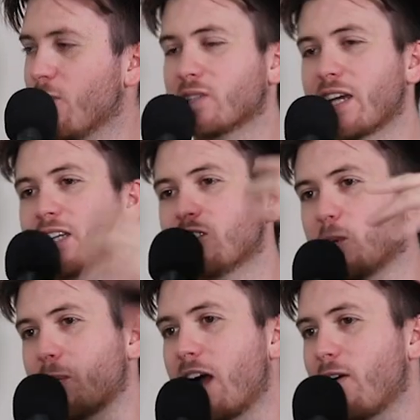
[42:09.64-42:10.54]
yeah. it was like
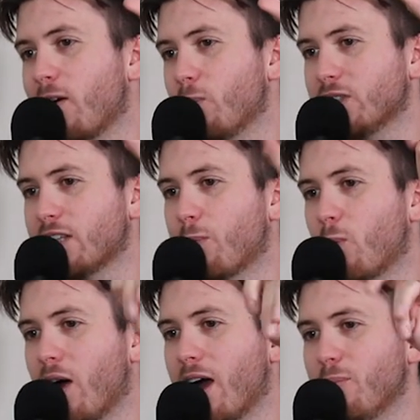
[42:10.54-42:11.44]
Jamara was number
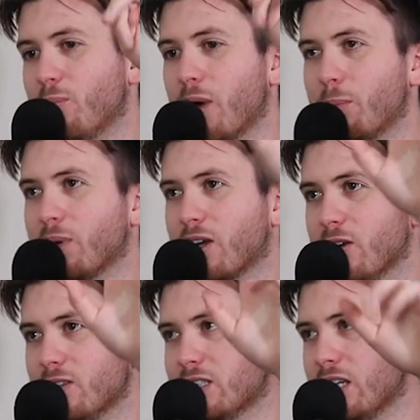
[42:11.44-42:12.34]
one, but
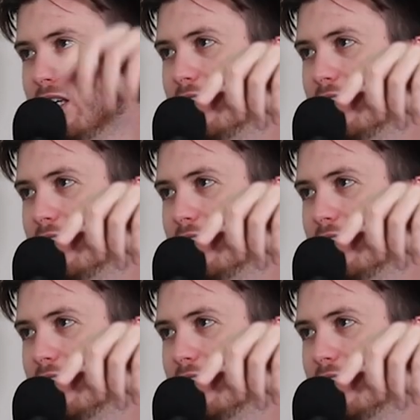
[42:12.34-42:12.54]
because